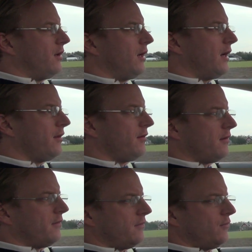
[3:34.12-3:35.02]
And
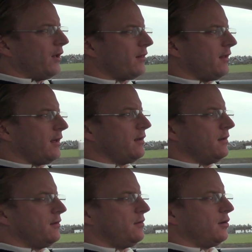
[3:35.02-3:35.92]
one
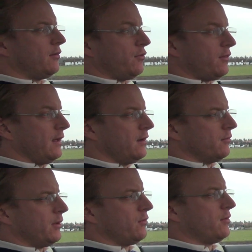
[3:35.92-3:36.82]
thing you have to think of
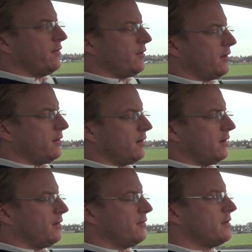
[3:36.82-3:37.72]
when you're driving
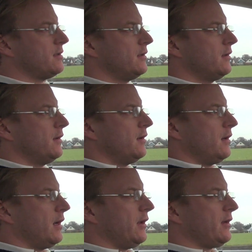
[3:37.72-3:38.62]

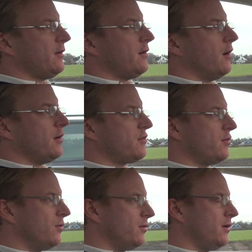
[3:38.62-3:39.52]
an electric car is
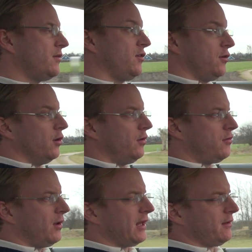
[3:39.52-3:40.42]
it's good
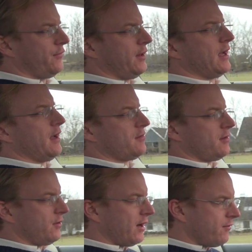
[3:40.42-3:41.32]
to let off the gas,
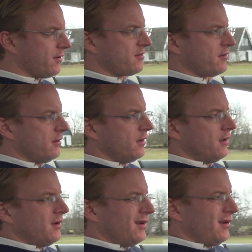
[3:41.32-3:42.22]
and you have this
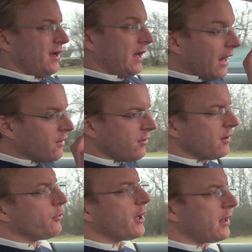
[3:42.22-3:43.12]

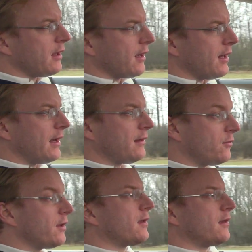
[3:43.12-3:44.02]
engine braking, electric